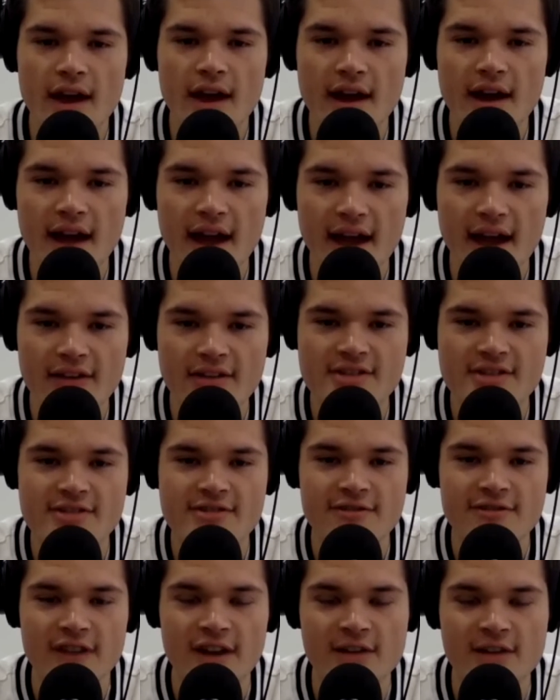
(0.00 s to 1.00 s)
how did
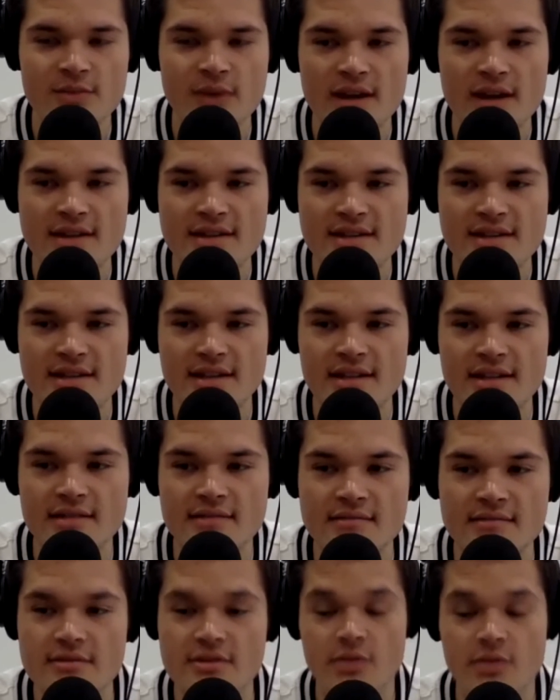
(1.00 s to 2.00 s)
you find ways to
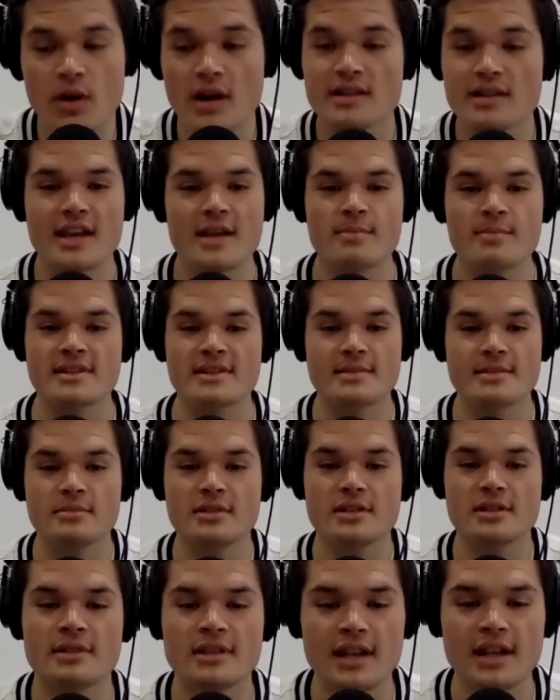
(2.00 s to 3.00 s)
one, keep it
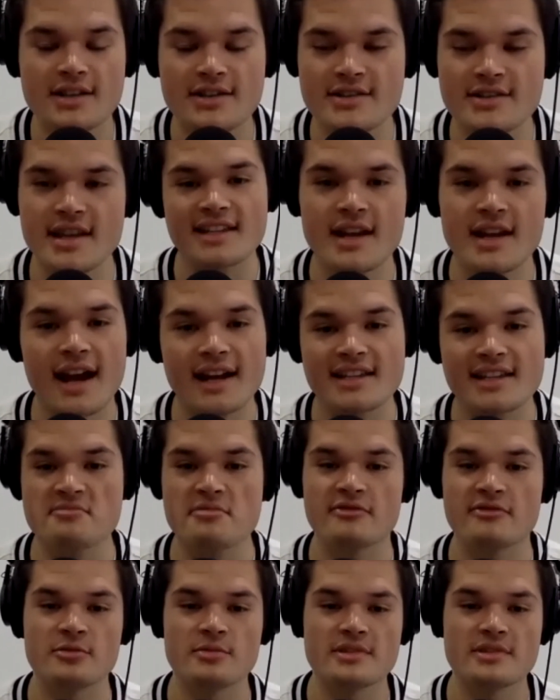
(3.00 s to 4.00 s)
similar, but like you said, acting
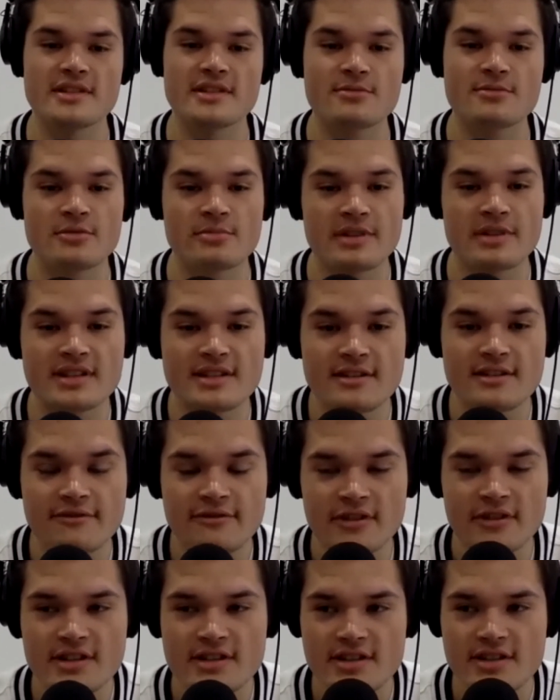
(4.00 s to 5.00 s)
performances were a bit
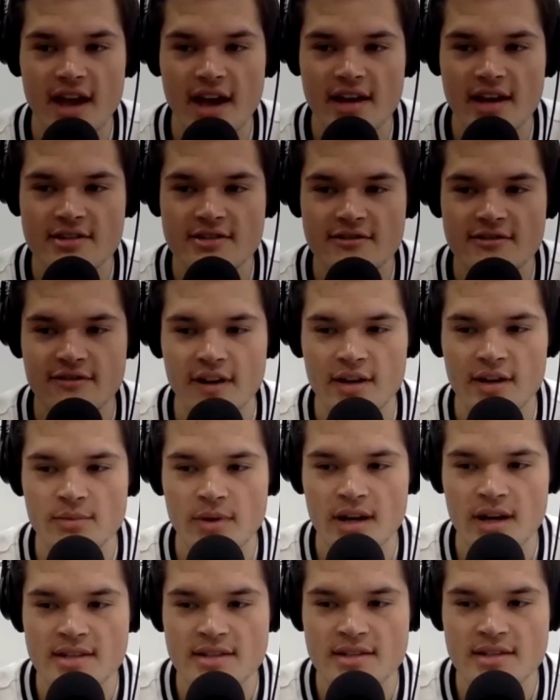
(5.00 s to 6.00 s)
different. So how did you find
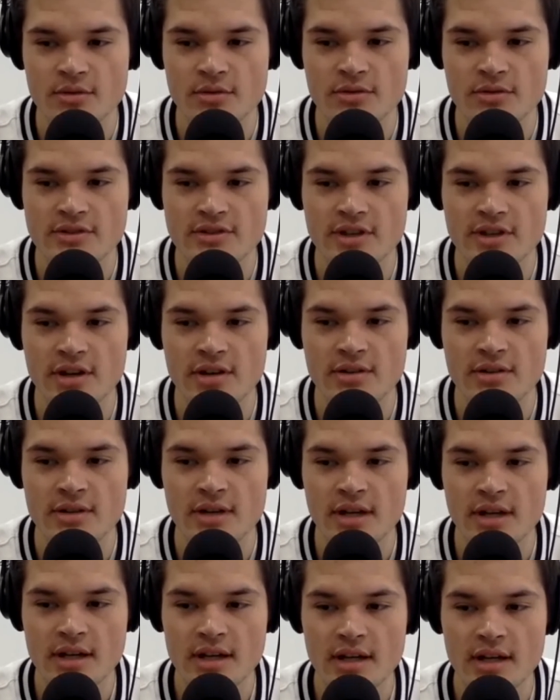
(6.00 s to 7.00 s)
ways to also
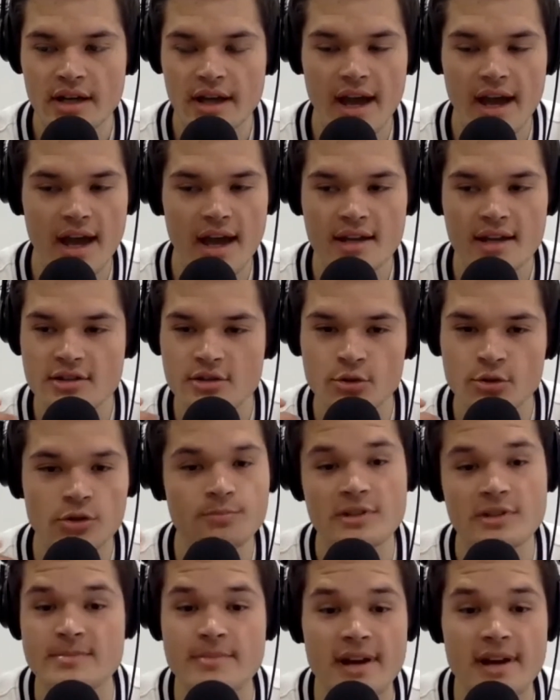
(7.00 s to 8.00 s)
add your
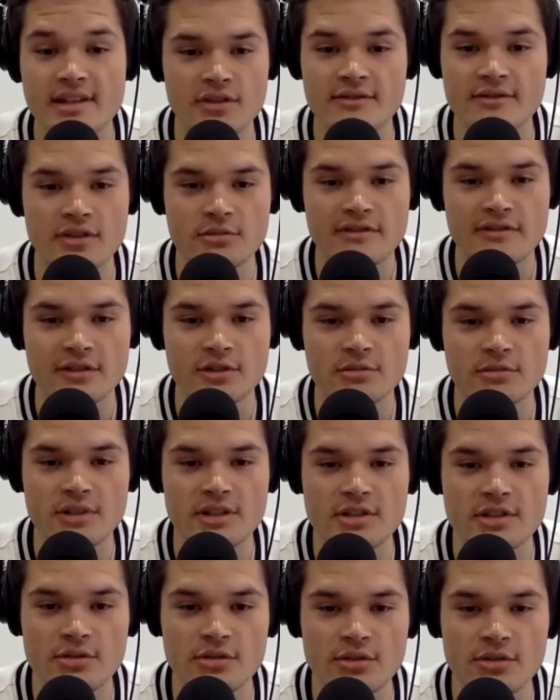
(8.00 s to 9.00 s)
perspective on the film
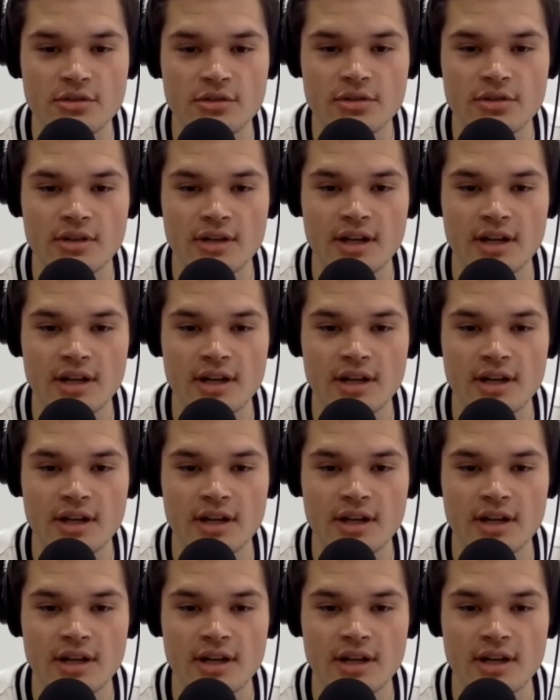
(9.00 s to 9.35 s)
and your